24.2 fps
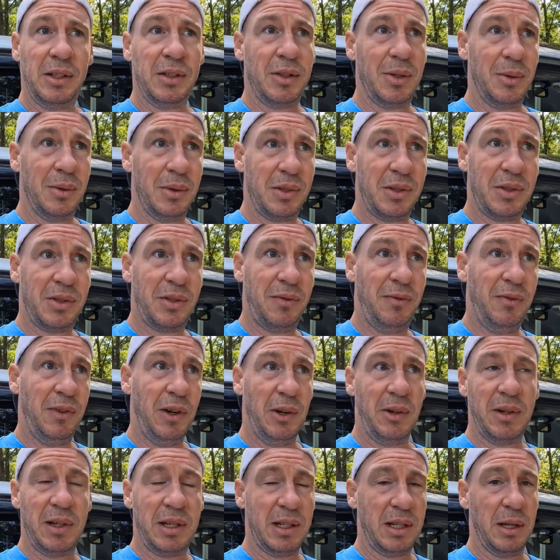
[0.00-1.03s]
So it's
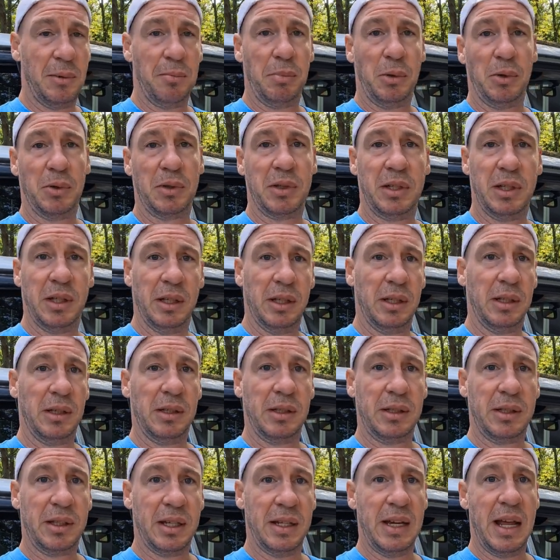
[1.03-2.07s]
very simple to,
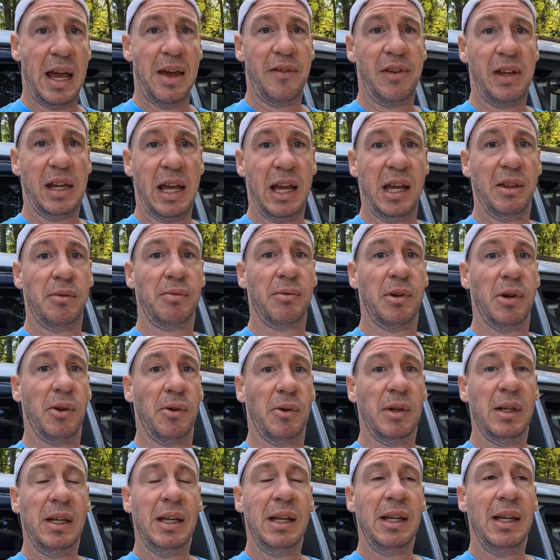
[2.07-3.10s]
to navigate
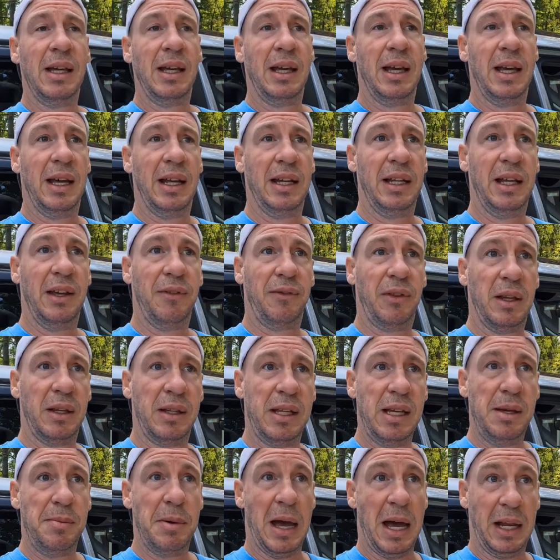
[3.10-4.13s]
through. And if the
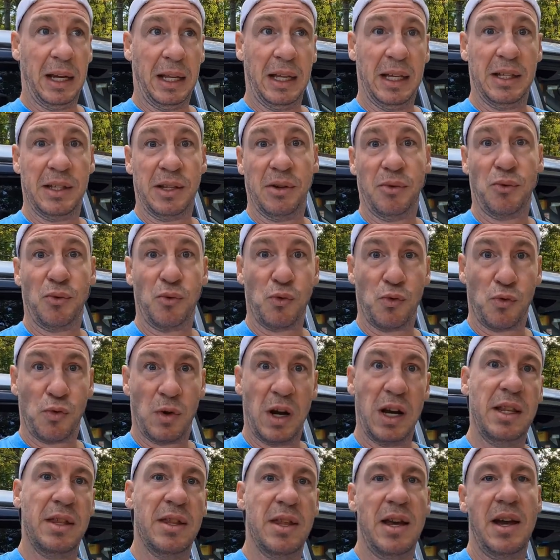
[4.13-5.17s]
T-pad isn't
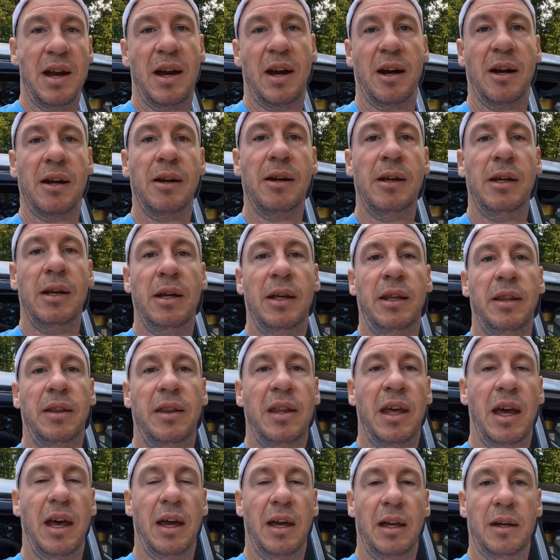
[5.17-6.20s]
right there,
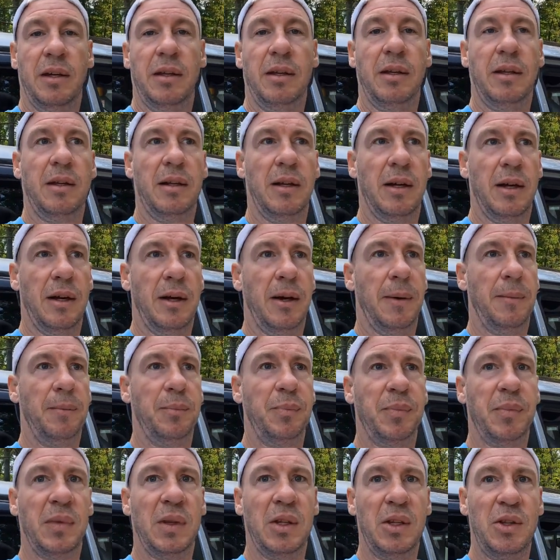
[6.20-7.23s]
then um,
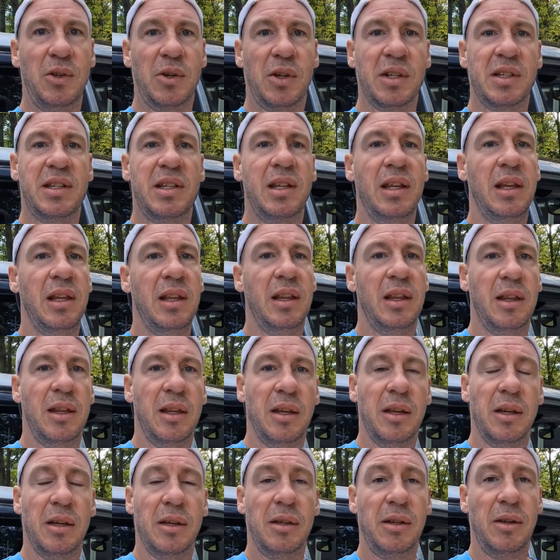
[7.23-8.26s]
you could see
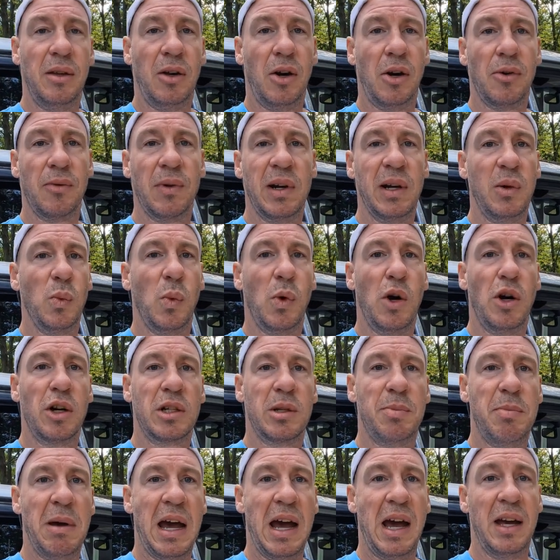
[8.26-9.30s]
the already
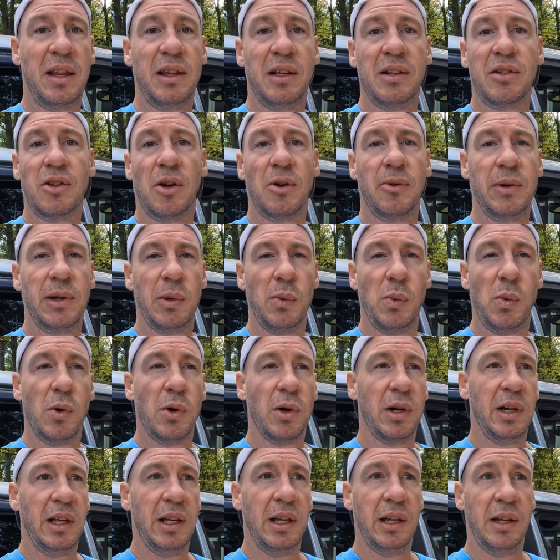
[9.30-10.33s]
walked path that's already
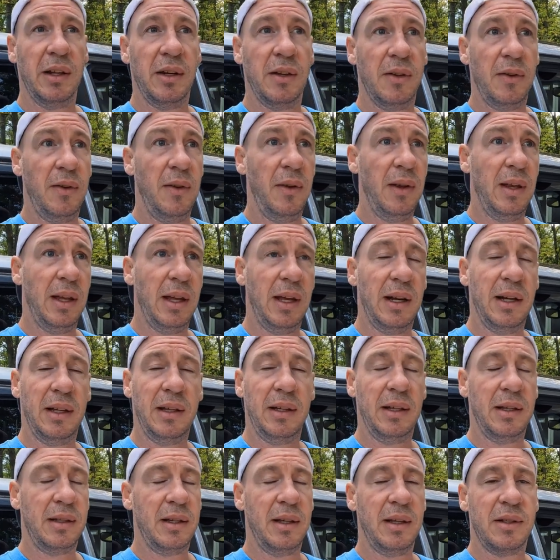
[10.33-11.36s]
worn in and
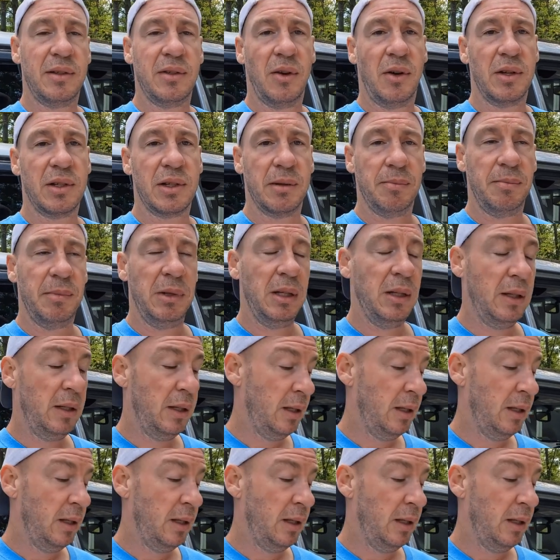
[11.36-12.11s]
it, it's awesome.